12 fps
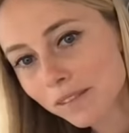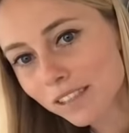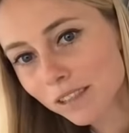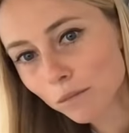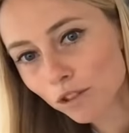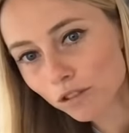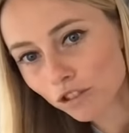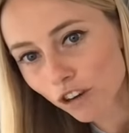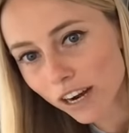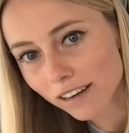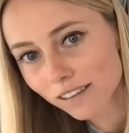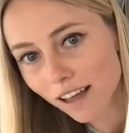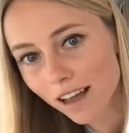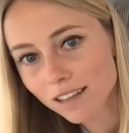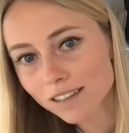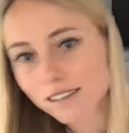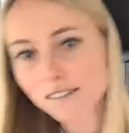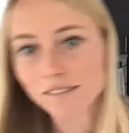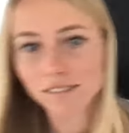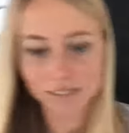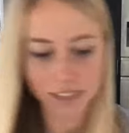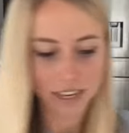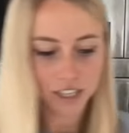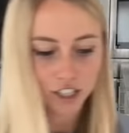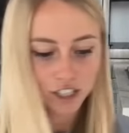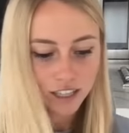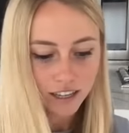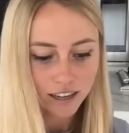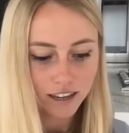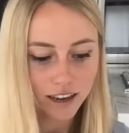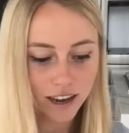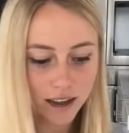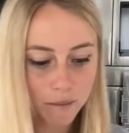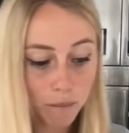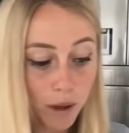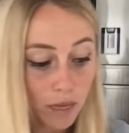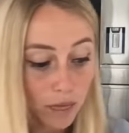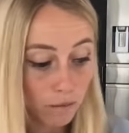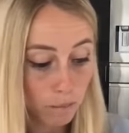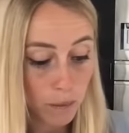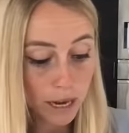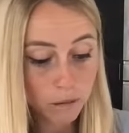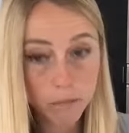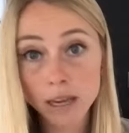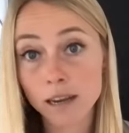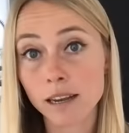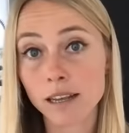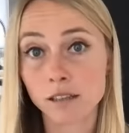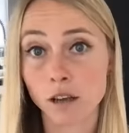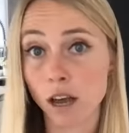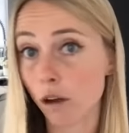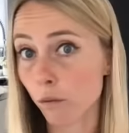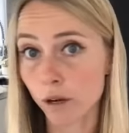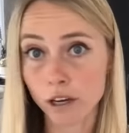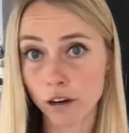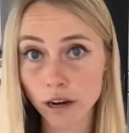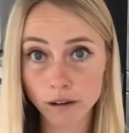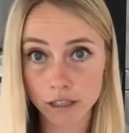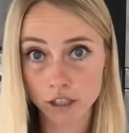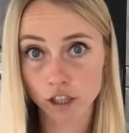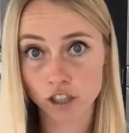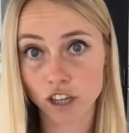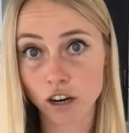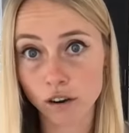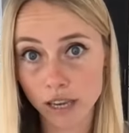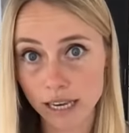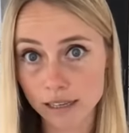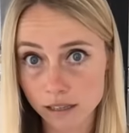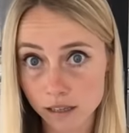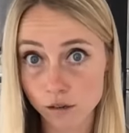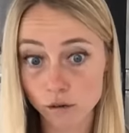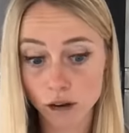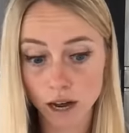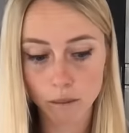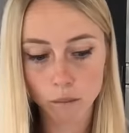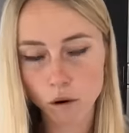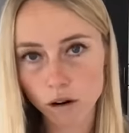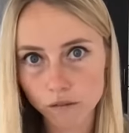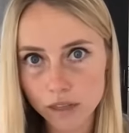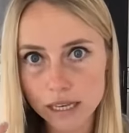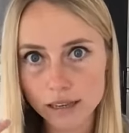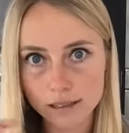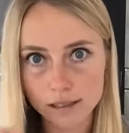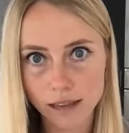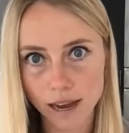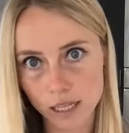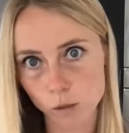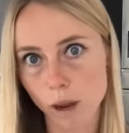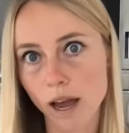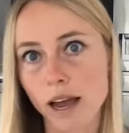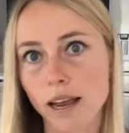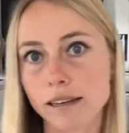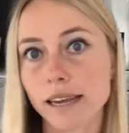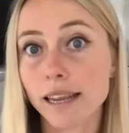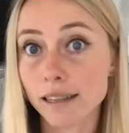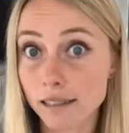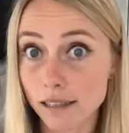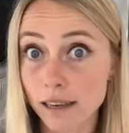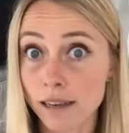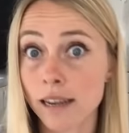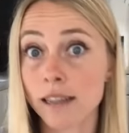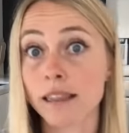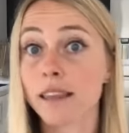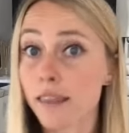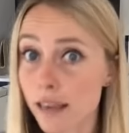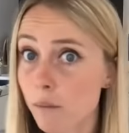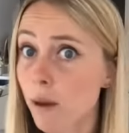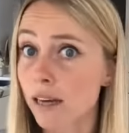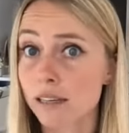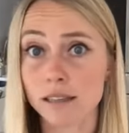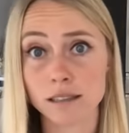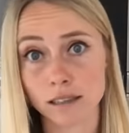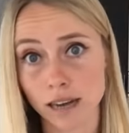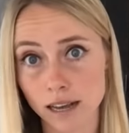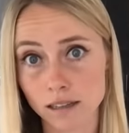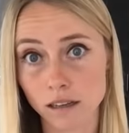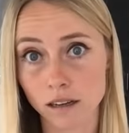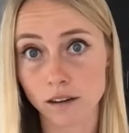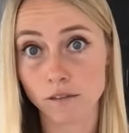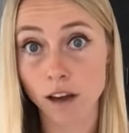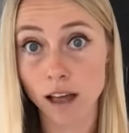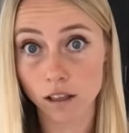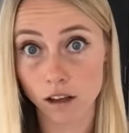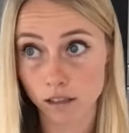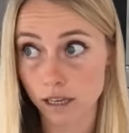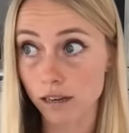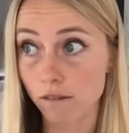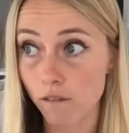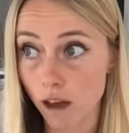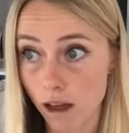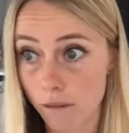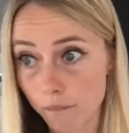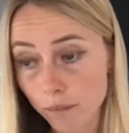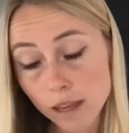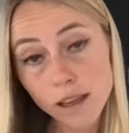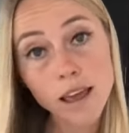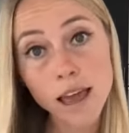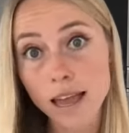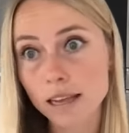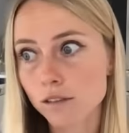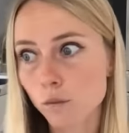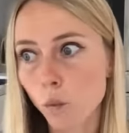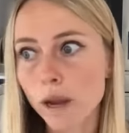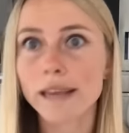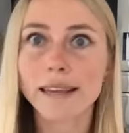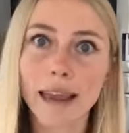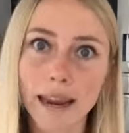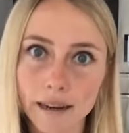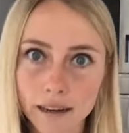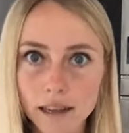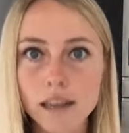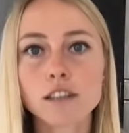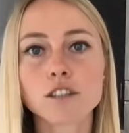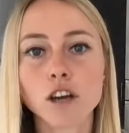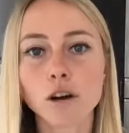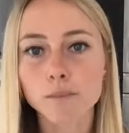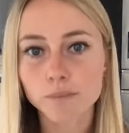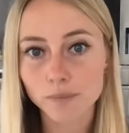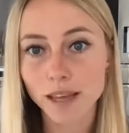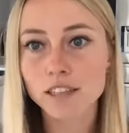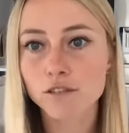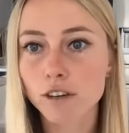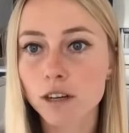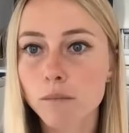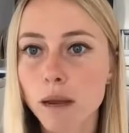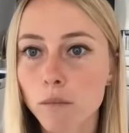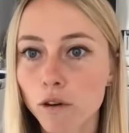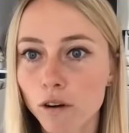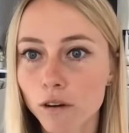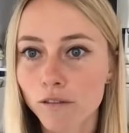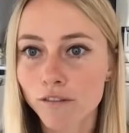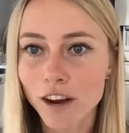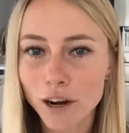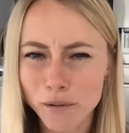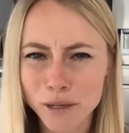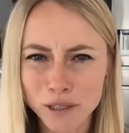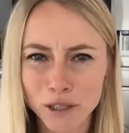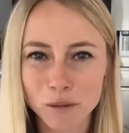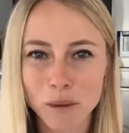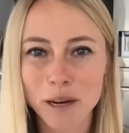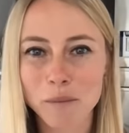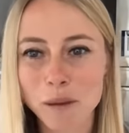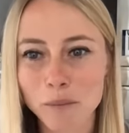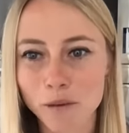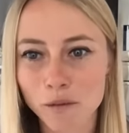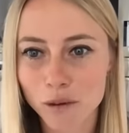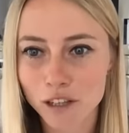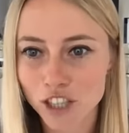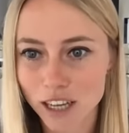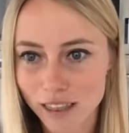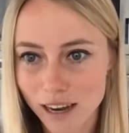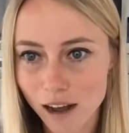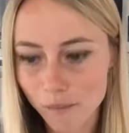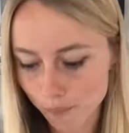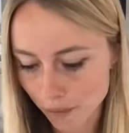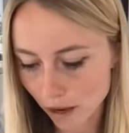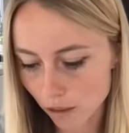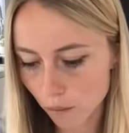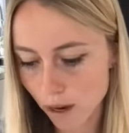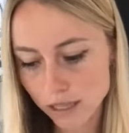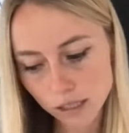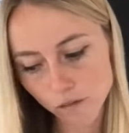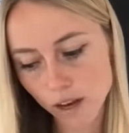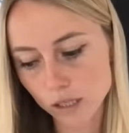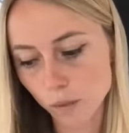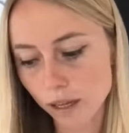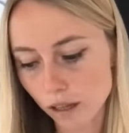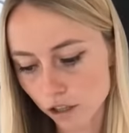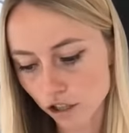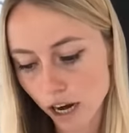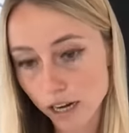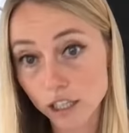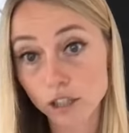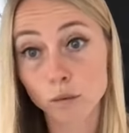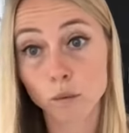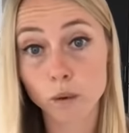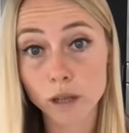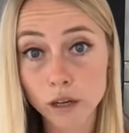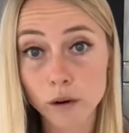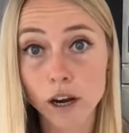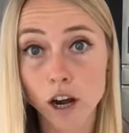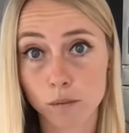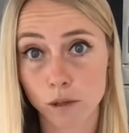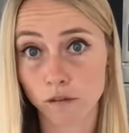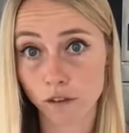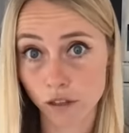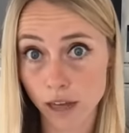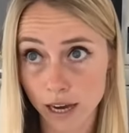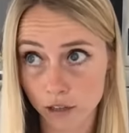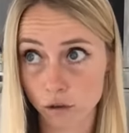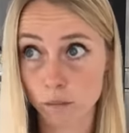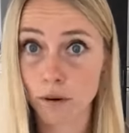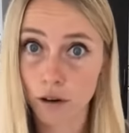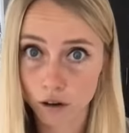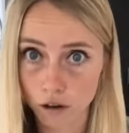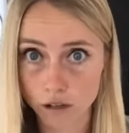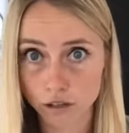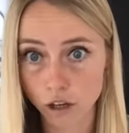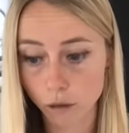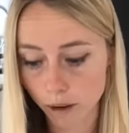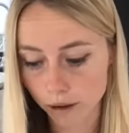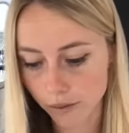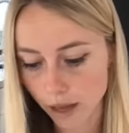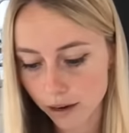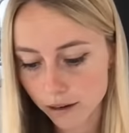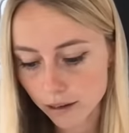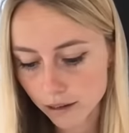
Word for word: Some straight lines ish. Um, but Bikman is a, a, really great researcher going into um, more of the science behind insulin and the impact insulin has on fat loss and um, and weight gain. So that's for my more very research minded people if you want to check that out. Otherwise, advanced weight loss strategies, really great option for the actual protocols to go about that.